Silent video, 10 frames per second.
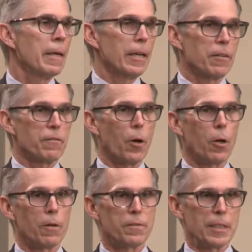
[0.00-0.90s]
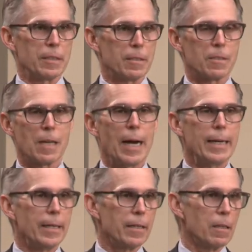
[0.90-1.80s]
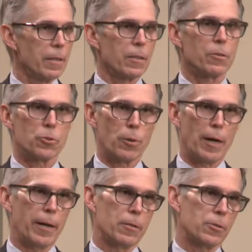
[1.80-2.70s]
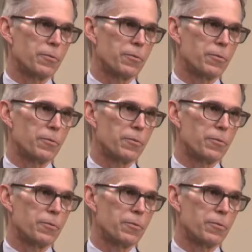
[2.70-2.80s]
involved in designing clinical trials